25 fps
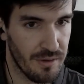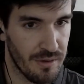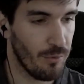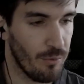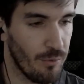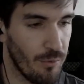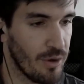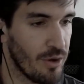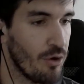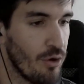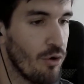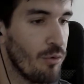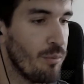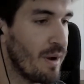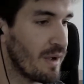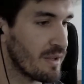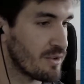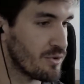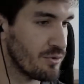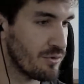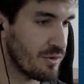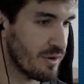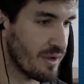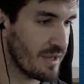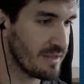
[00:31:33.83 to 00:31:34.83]
And we go back
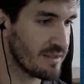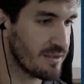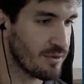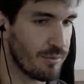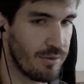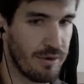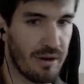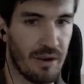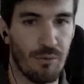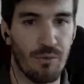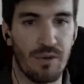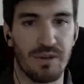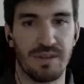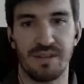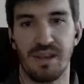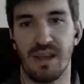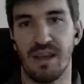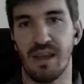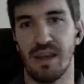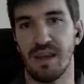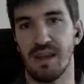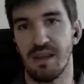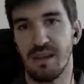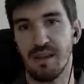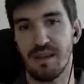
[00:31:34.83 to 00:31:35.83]
to the customer and we
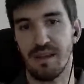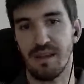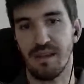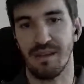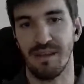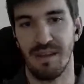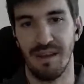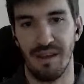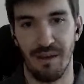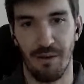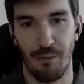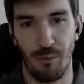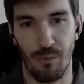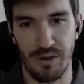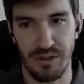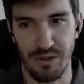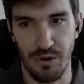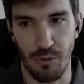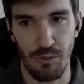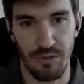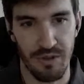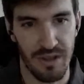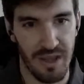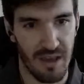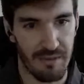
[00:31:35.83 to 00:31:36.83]
say, we
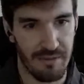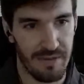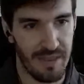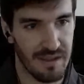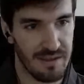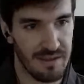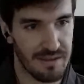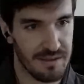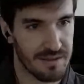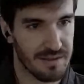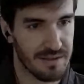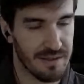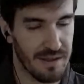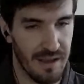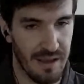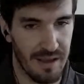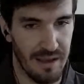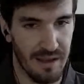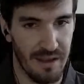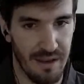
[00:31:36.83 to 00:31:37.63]
show the evidence